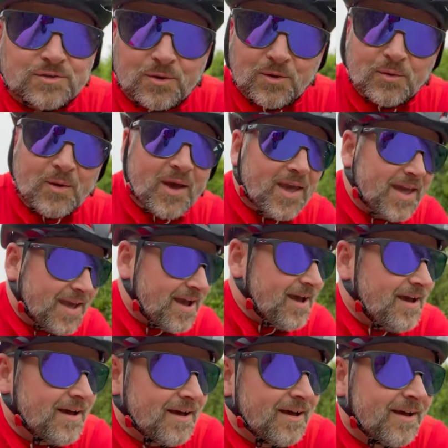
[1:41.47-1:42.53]
so on the way here,
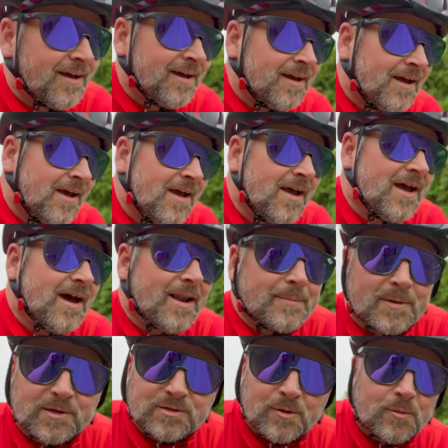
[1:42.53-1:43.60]
I had a
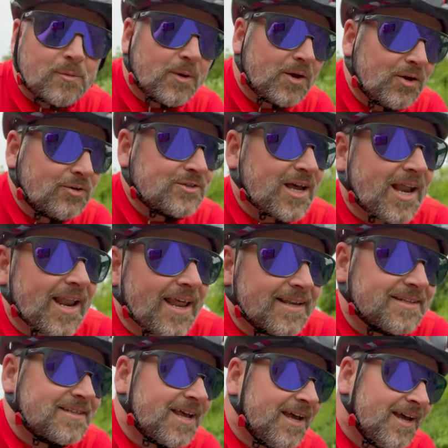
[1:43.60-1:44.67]
bit of trouble with my contact
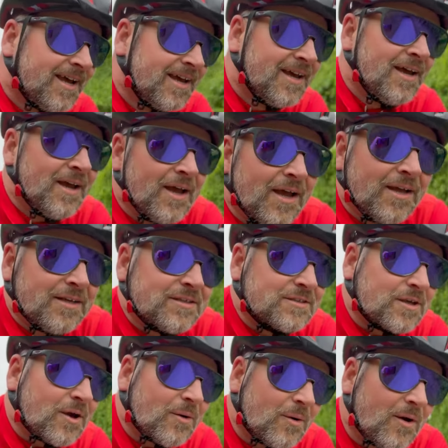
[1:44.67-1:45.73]
lens.
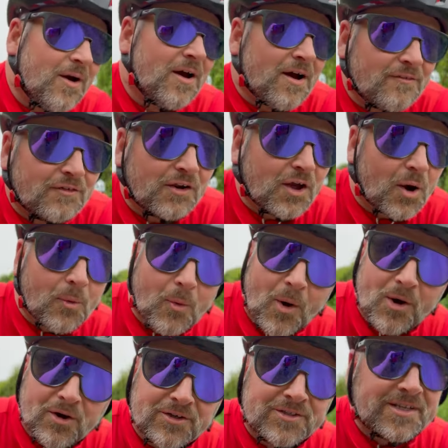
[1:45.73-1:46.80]
So I've only got
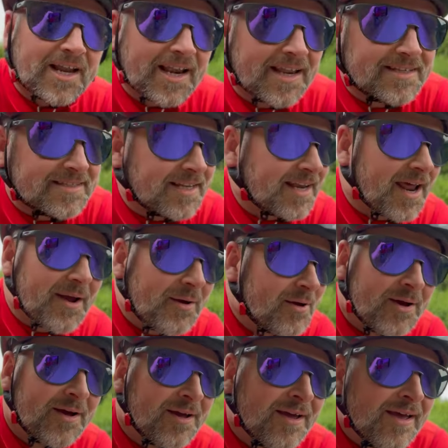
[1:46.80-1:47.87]
one contact lens in now.
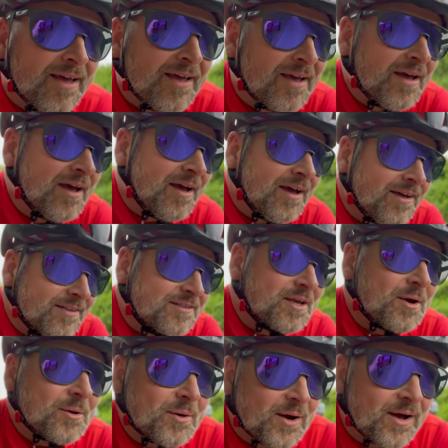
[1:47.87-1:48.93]

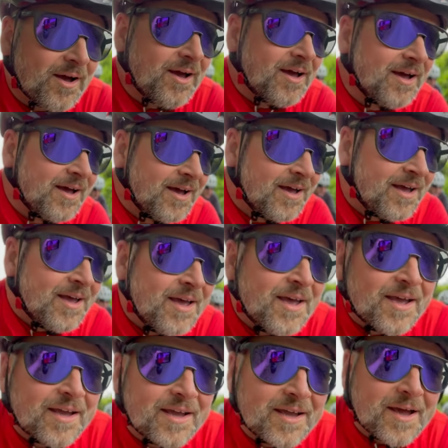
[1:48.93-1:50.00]
So
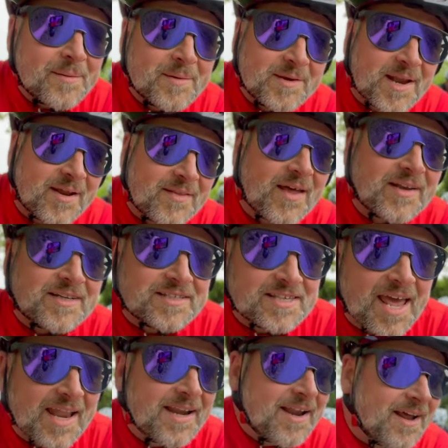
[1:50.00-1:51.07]
coming down that
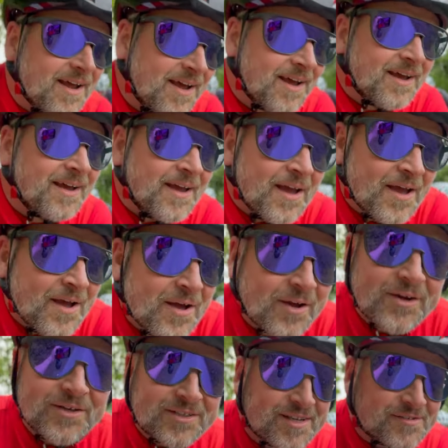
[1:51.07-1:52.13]
descent,
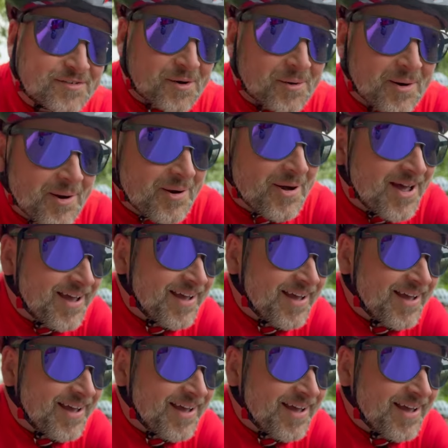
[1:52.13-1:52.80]
couldn't see very well.